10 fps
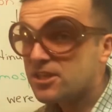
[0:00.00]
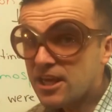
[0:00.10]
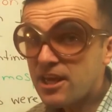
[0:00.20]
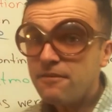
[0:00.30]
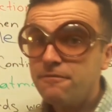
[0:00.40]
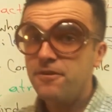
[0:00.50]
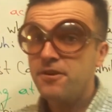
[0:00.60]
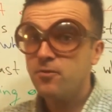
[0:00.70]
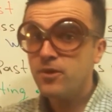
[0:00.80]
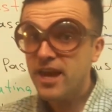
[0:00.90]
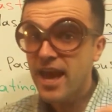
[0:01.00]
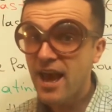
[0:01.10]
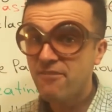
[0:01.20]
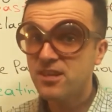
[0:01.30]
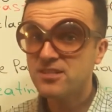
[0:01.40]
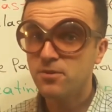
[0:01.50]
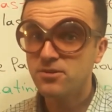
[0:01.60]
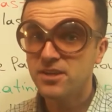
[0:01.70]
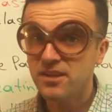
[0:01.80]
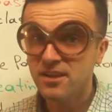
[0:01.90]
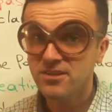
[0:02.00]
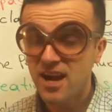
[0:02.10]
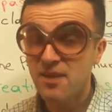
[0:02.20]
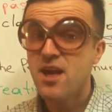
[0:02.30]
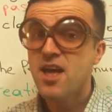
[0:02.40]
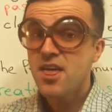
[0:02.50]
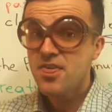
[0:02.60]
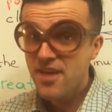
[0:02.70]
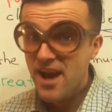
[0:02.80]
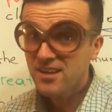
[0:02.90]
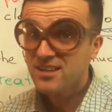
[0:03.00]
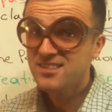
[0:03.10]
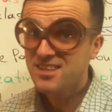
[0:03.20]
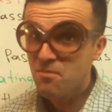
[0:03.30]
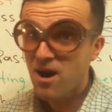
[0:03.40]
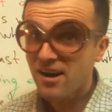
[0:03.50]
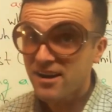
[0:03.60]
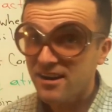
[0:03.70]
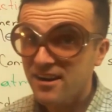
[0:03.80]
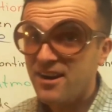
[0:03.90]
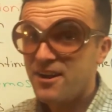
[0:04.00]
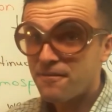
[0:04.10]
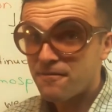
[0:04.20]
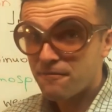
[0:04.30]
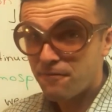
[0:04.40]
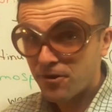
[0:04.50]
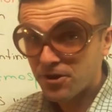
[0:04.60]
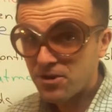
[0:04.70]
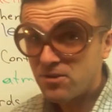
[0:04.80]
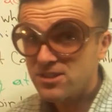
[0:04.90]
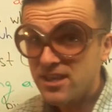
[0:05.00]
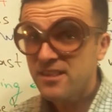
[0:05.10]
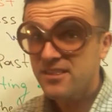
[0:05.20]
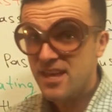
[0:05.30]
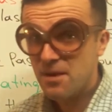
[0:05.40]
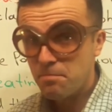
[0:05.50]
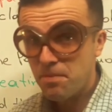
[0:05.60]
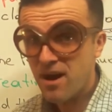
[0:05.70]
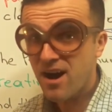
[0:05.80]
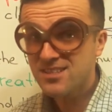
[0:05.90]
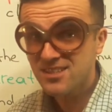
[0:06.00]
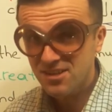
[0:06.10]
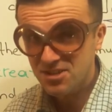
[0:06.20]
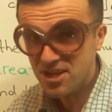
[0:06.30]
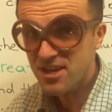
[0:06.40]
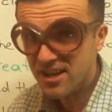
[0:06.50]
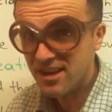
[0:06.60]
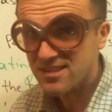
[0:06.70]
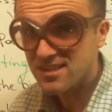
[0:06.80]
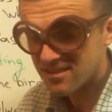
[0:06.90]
if we have this particular time, that is the marker for using the past continuous.